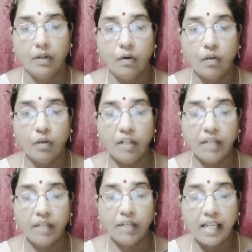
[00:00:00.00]
Only
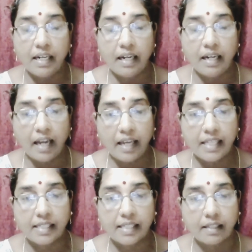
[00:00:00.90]
when he
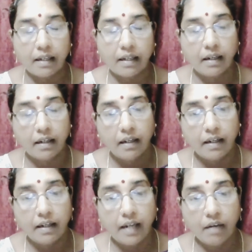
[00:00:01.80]
lies
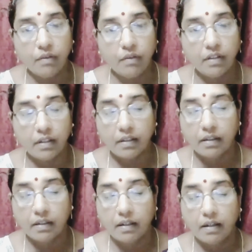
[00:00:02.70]
down
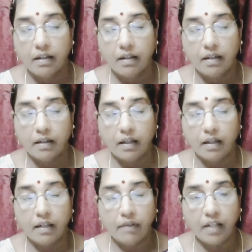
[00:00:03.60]

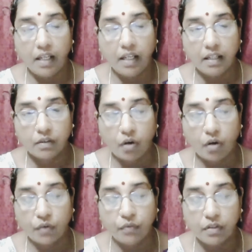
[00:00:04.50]
in a very
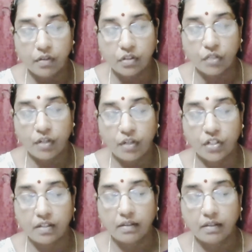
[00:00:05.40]
thoughtful
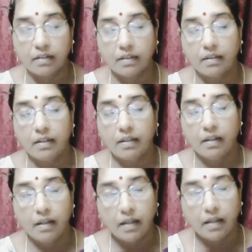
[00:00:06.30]
situation,
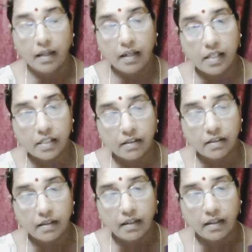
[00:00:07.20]
in
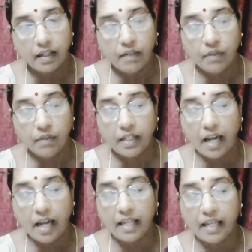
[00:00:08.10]
his inward
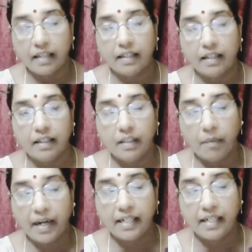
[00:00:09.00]
eye, in the
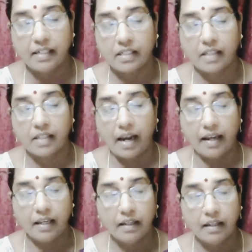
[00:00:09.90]
mind's eye,